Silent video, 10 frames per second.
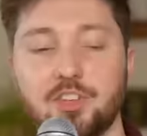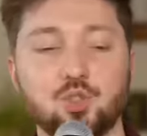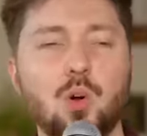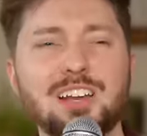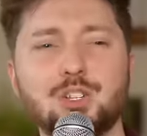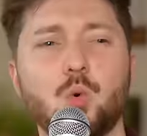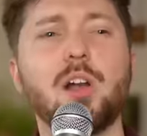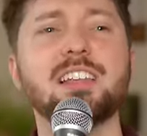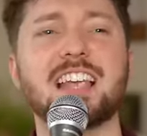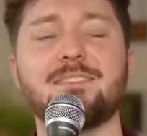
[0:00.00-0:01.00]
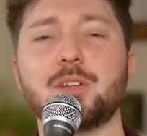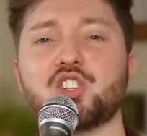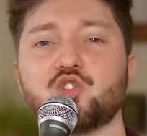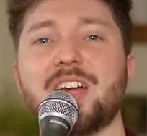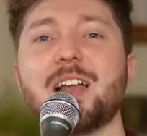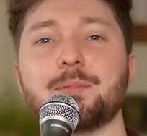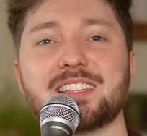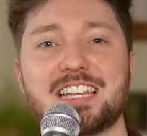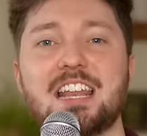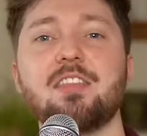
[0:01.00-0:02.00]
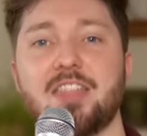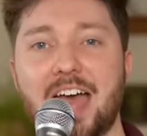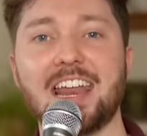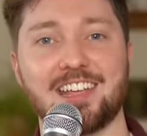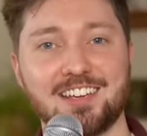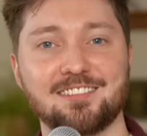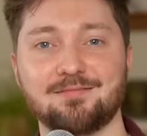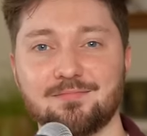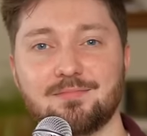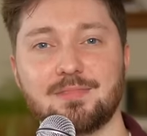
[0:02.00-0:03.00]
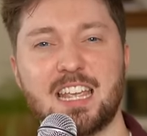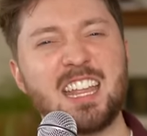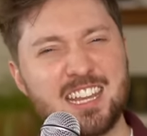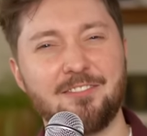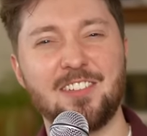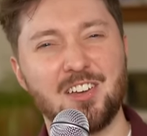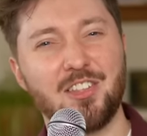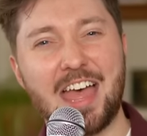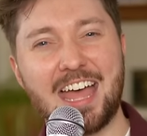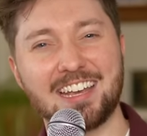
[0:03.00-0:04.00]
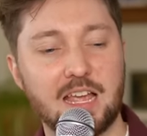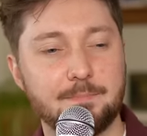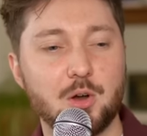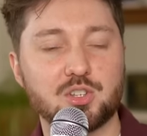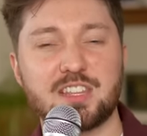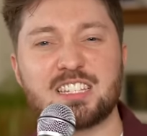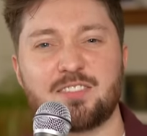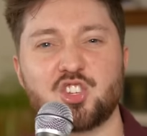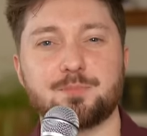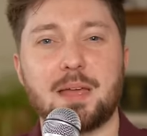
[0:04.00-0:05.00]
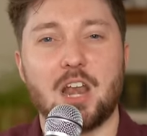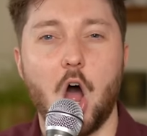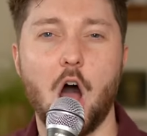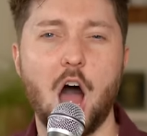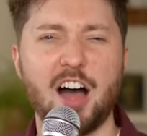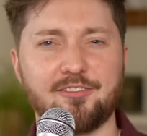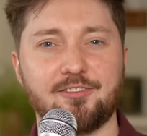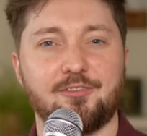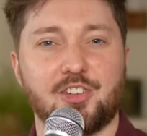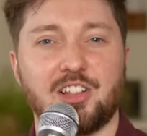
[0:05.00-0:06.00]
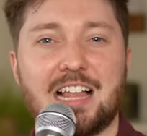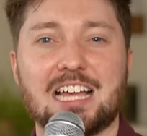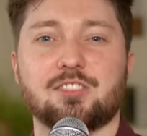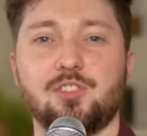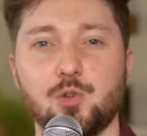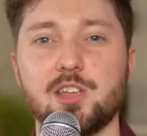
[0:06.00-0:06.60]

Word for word: The 2020s have been straight up synthetic. Can you feel that? Like most things have just been off for the last few